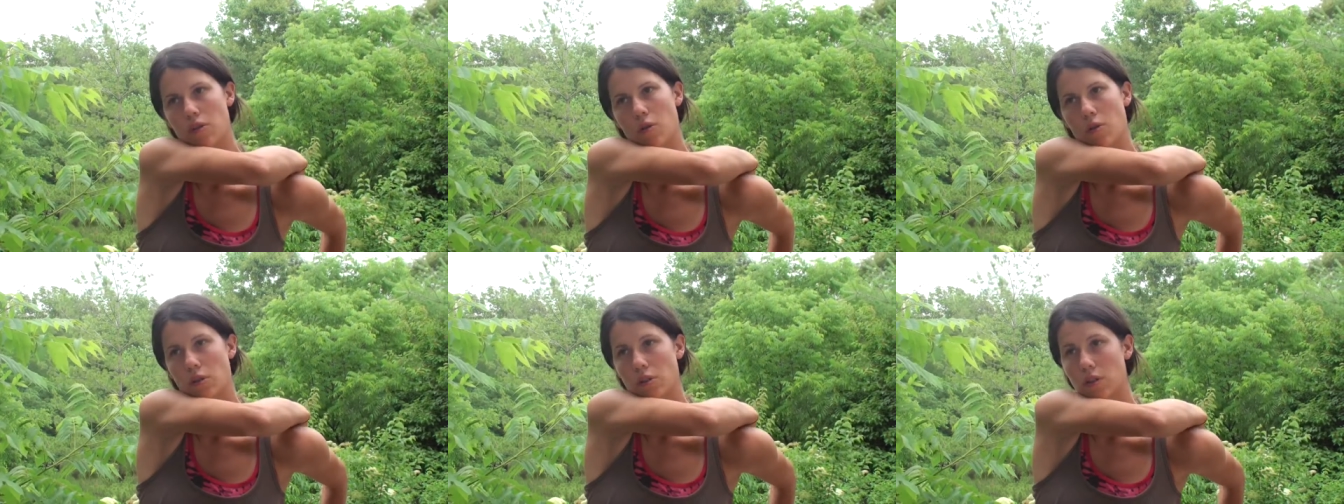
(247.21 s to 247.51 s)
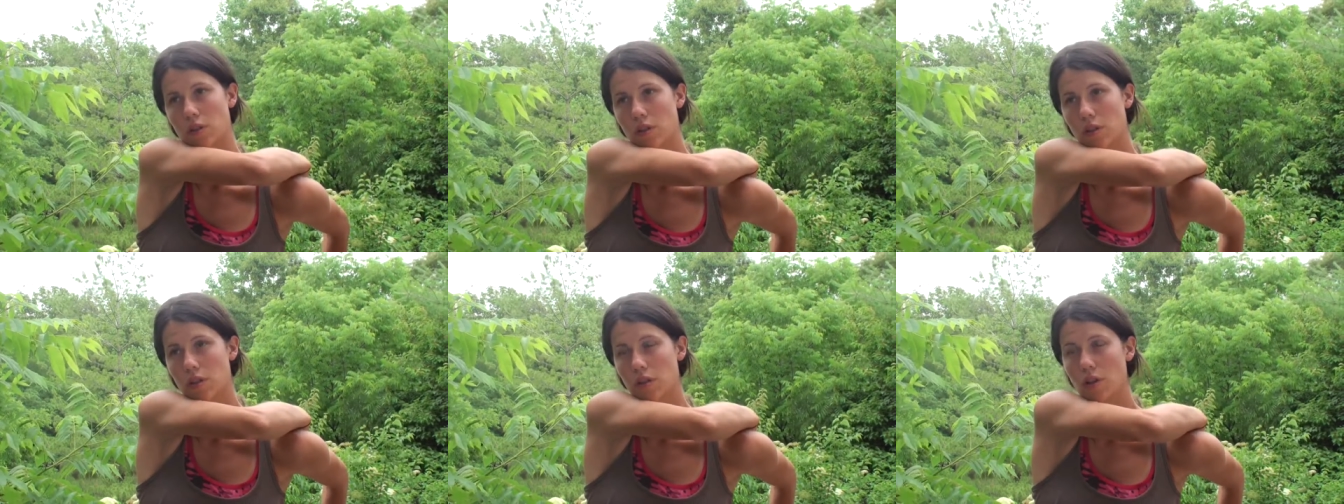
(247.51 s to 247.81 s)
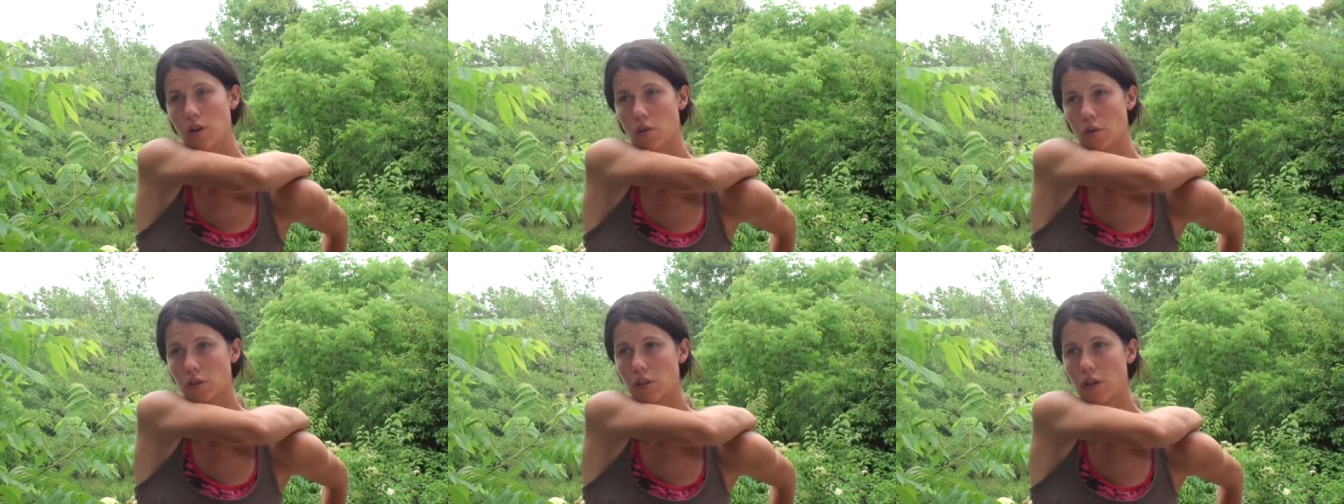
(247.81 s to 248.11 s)

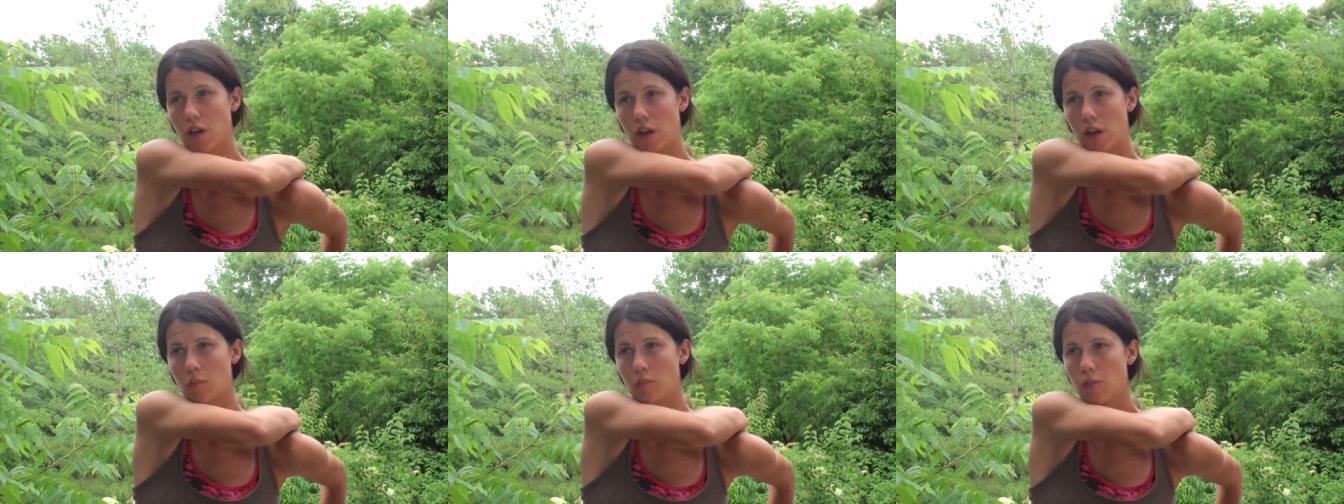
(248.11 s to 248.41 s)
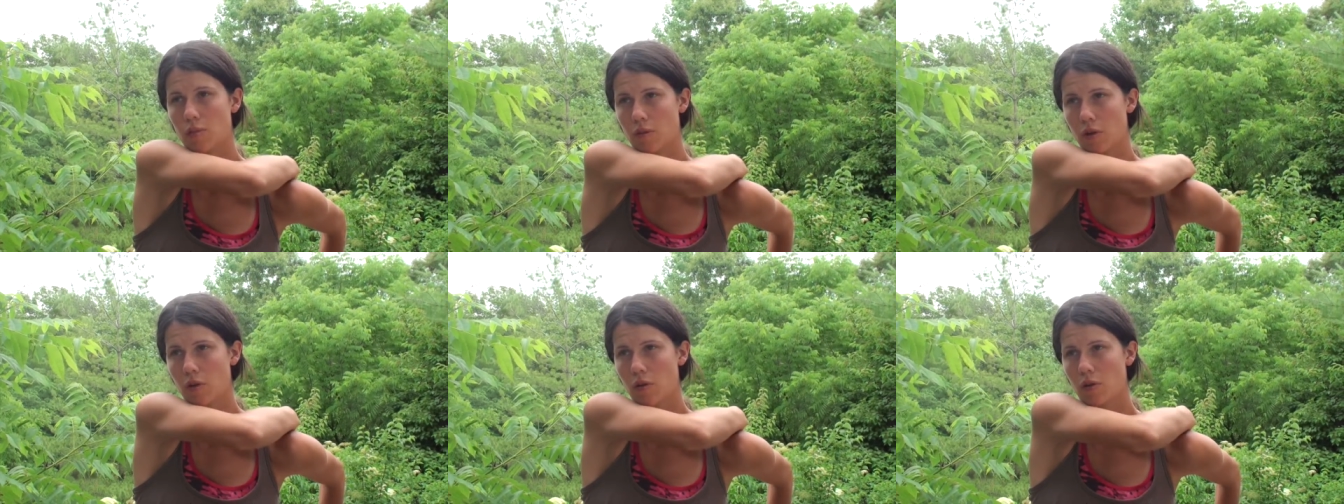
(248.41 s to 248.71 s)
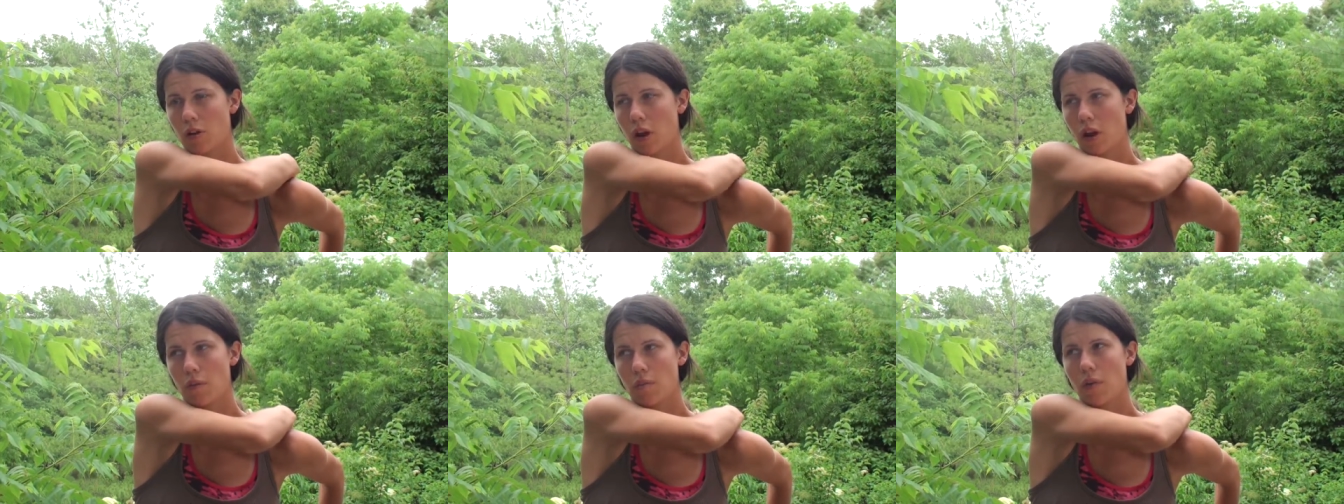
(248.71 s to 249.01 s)
The horse camp
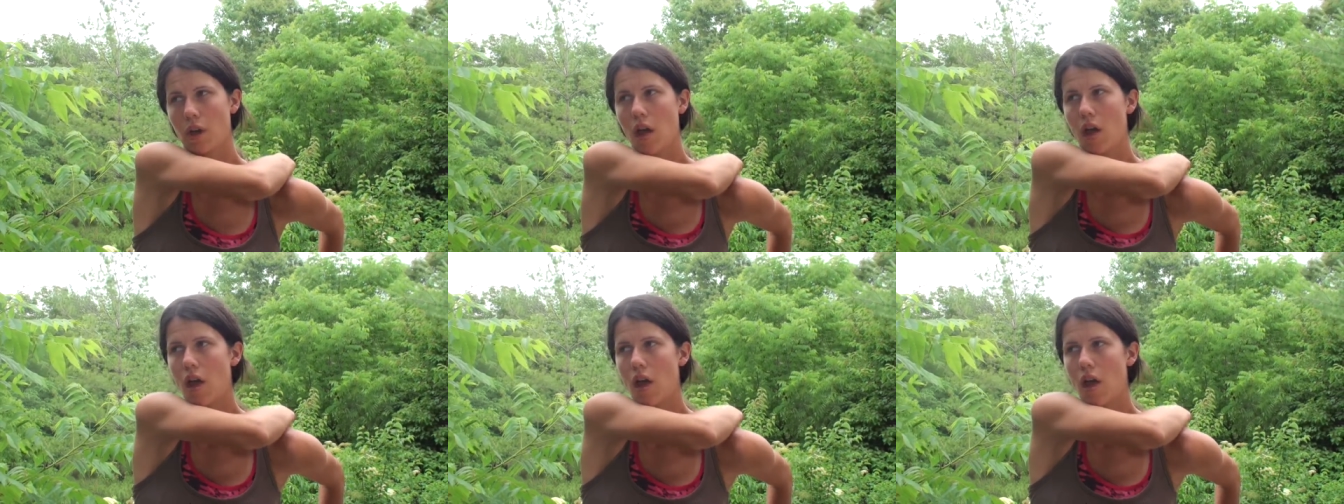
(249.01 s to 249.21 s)
program